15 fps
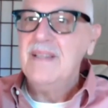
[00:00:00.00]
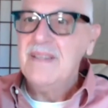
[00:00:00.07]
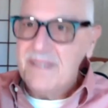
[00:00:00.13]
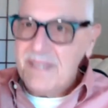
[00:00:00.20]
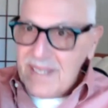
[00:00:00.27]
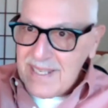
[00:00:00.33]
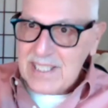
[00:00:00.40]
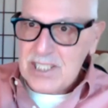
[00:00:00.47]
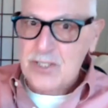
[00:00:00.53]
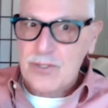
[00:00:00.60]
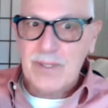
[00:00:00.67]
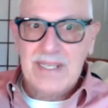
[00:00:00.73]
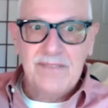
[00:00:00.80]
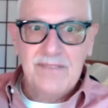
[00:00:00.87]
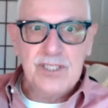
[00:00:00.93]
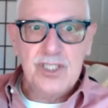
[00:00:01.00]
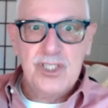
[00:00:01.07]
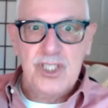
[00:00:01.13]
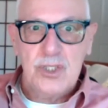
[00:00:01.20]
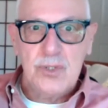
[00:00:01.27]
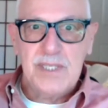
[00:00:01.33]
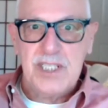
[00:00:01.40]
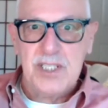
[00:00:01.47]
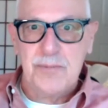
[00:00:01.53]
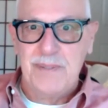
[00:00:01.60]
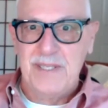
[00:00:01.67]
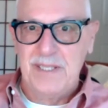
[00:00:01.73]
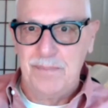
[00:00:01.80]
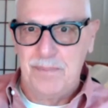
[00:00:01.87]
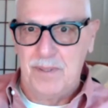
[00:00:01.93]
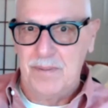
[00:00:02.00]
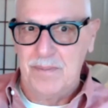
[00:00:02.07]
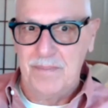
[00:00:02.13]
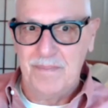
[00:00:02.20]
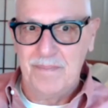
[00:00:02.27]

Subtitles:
The history of the Jewish people.